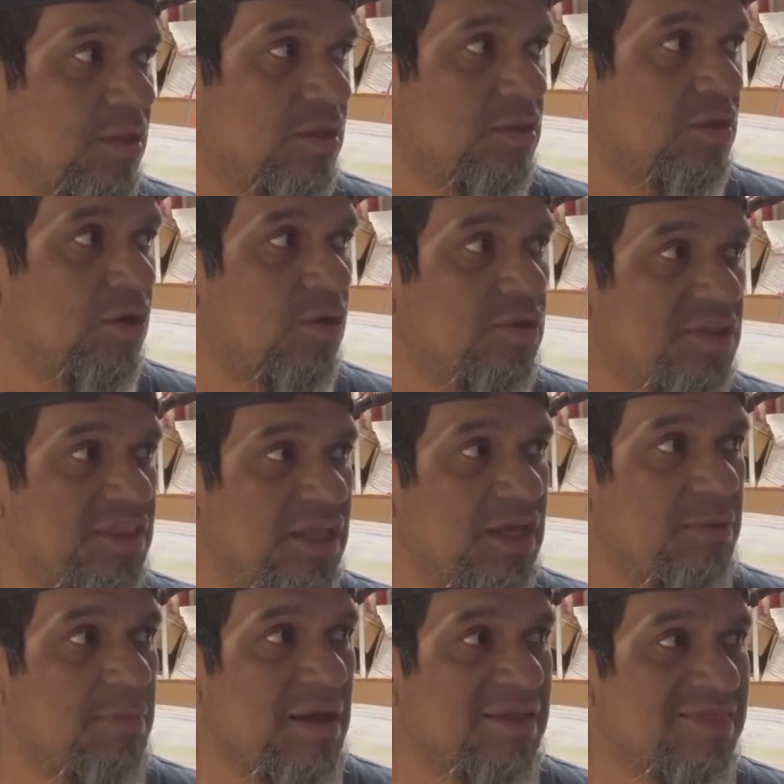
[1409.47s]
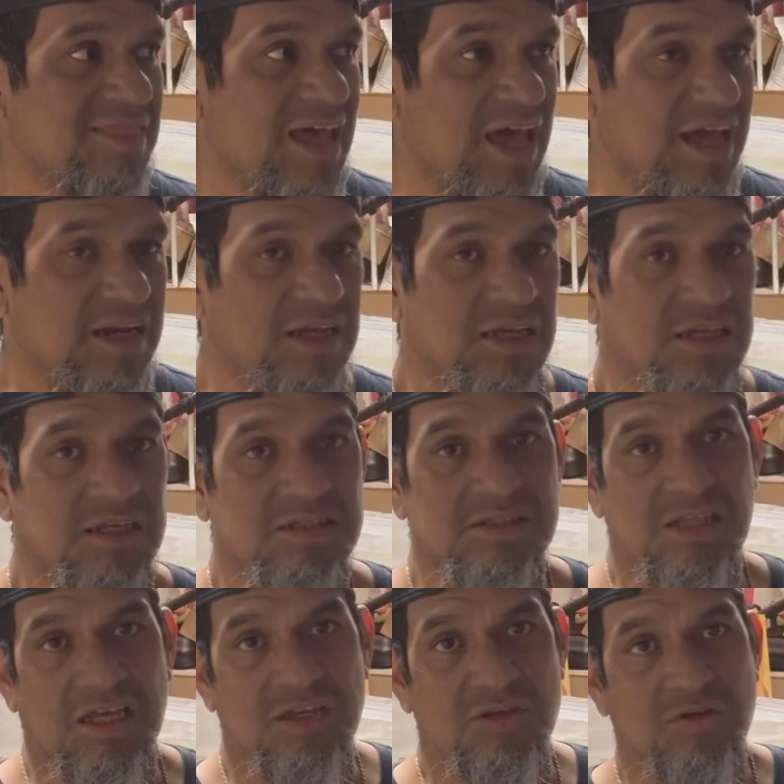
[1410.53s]
The only thing about that is
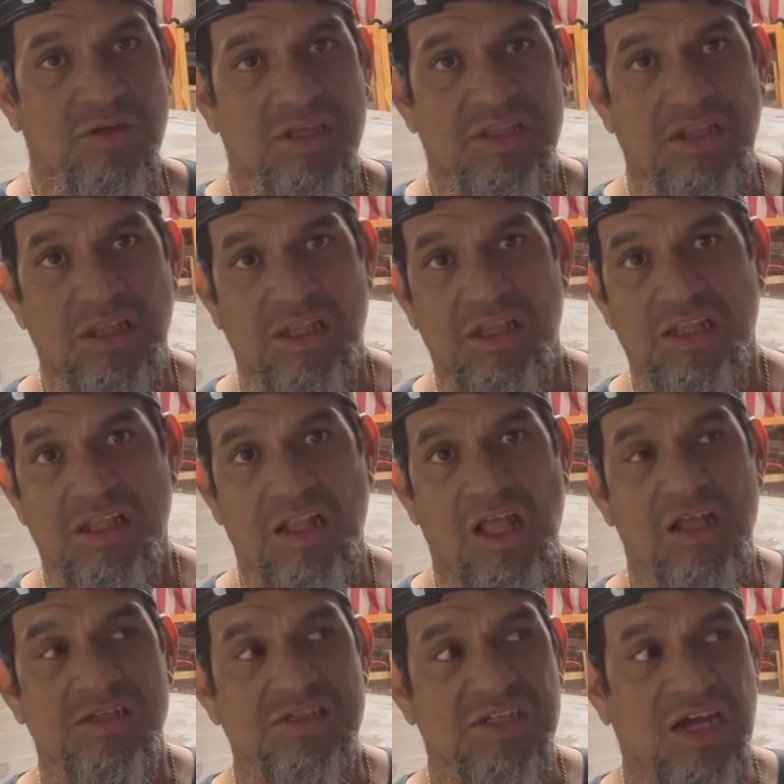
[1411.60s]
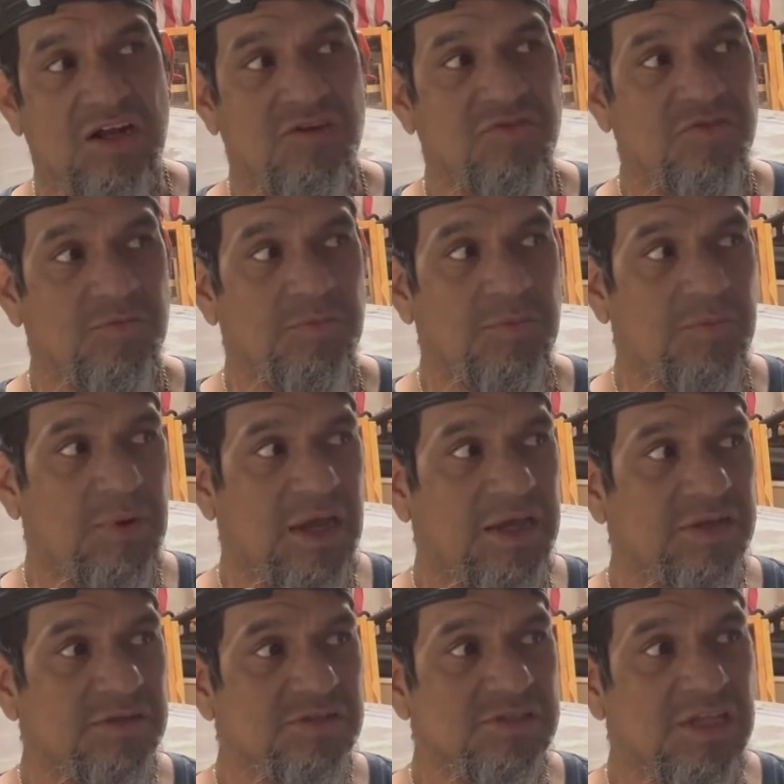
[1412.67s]
that you'll get the lost title, from my
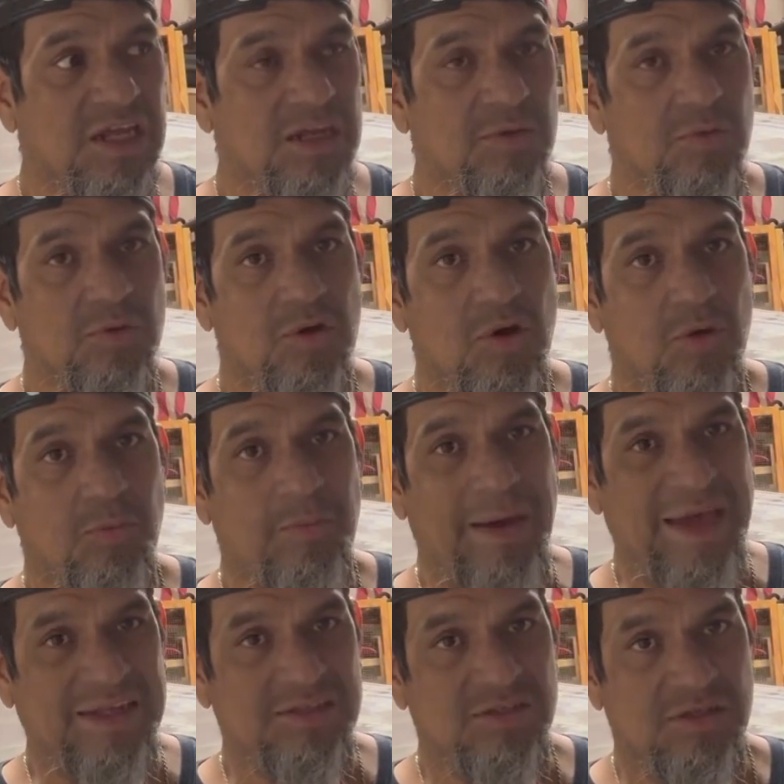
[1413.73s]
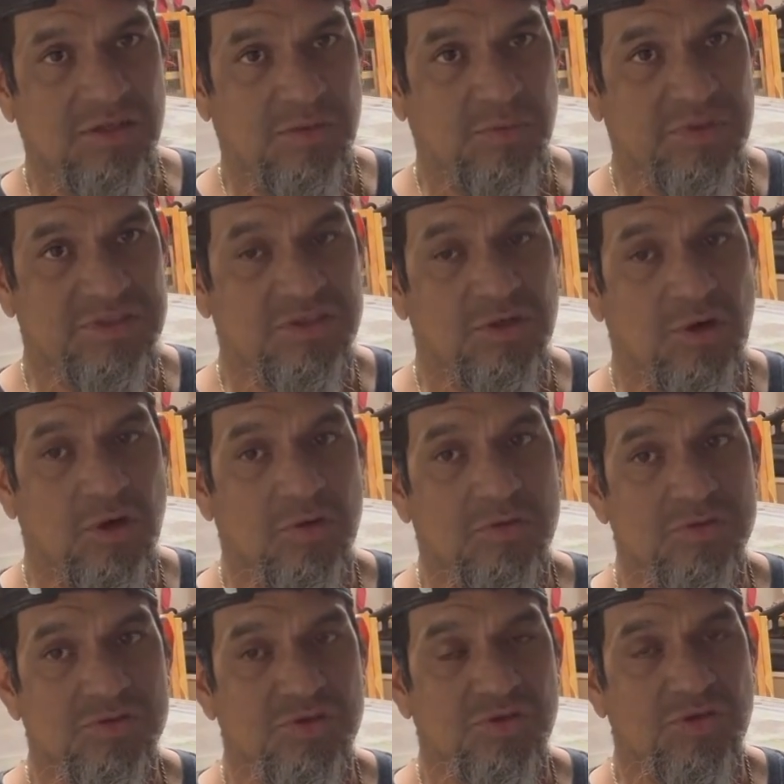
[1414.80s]
understanding, will go back to the original
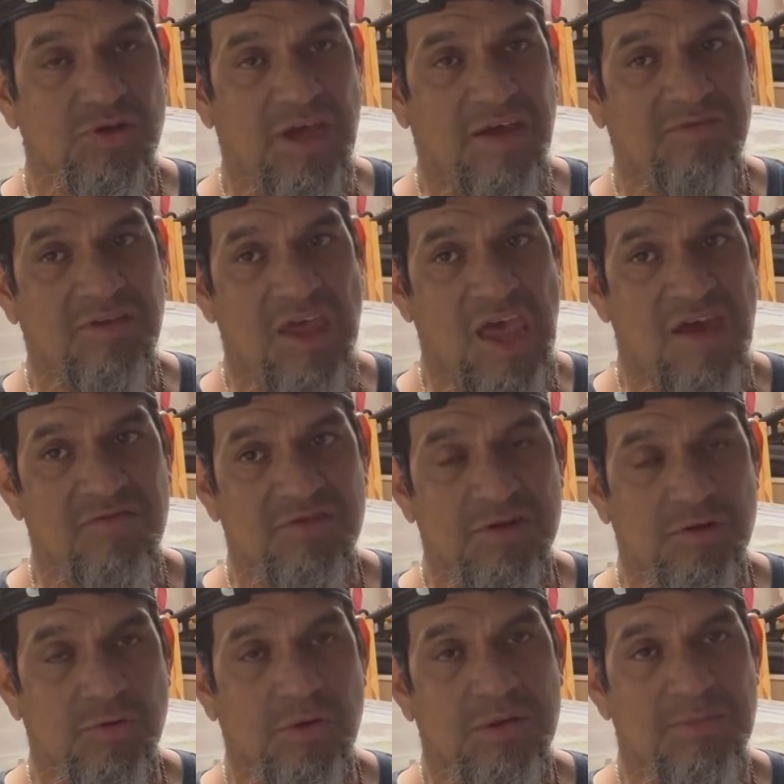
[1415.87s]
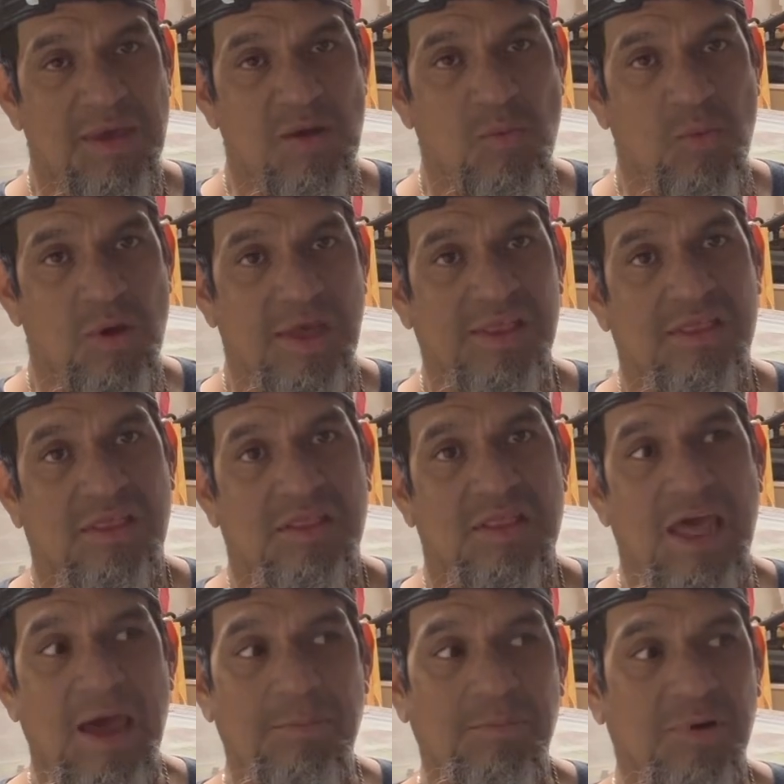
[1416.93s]
owner. So you have to have an agreement with
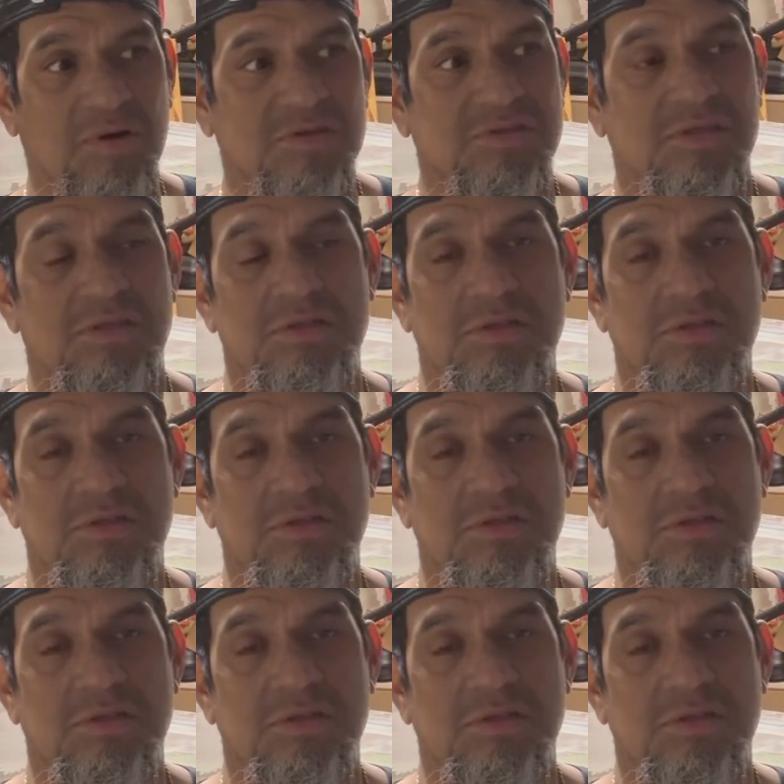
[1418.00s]
that person